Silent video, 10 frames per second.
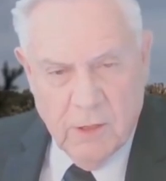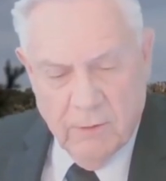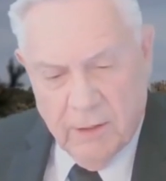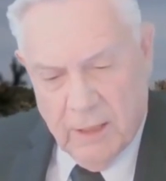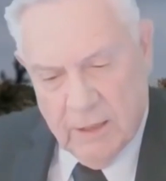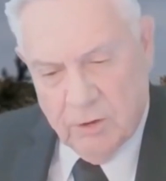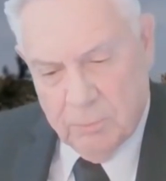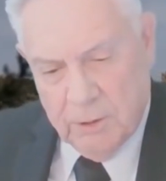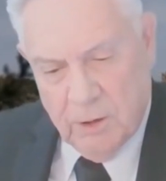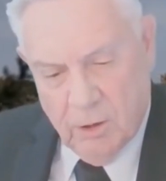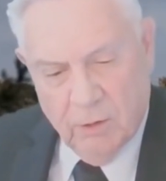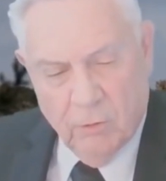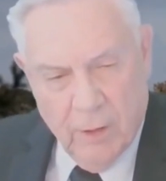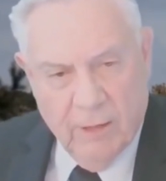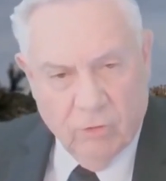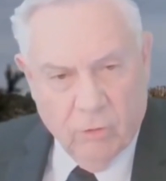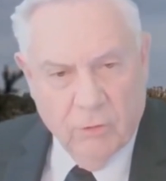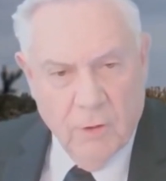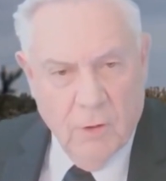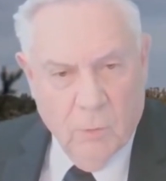that had to be unraveled
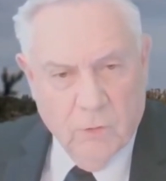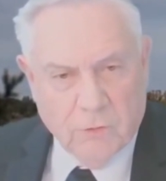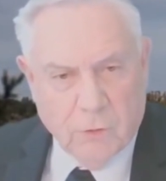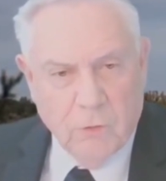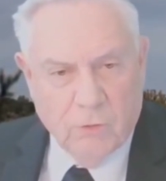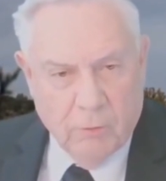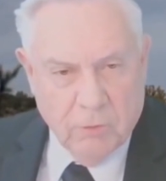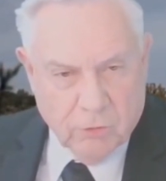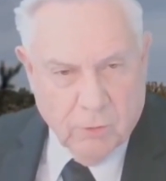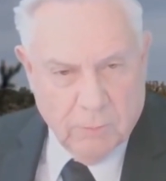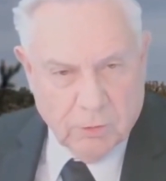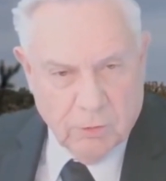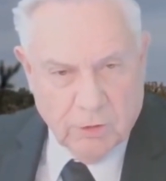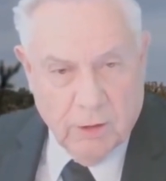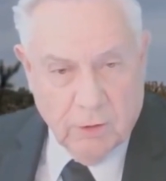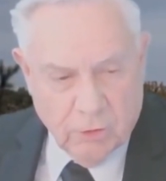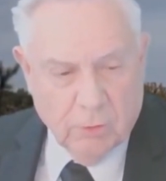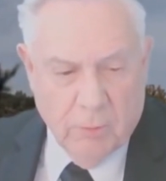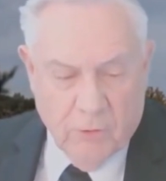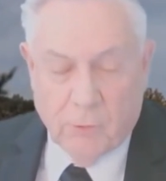with truth from the scriptures. And it
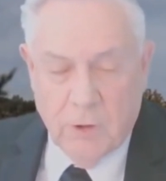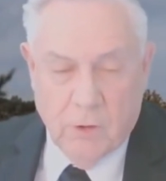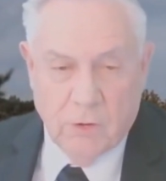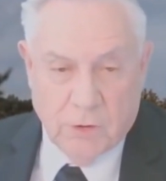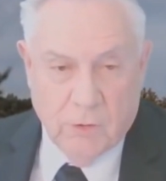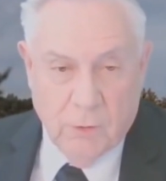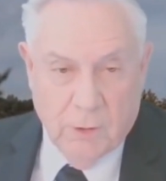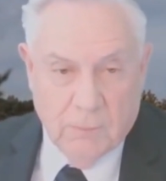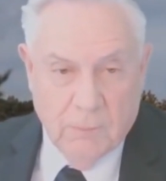took me three years to do it.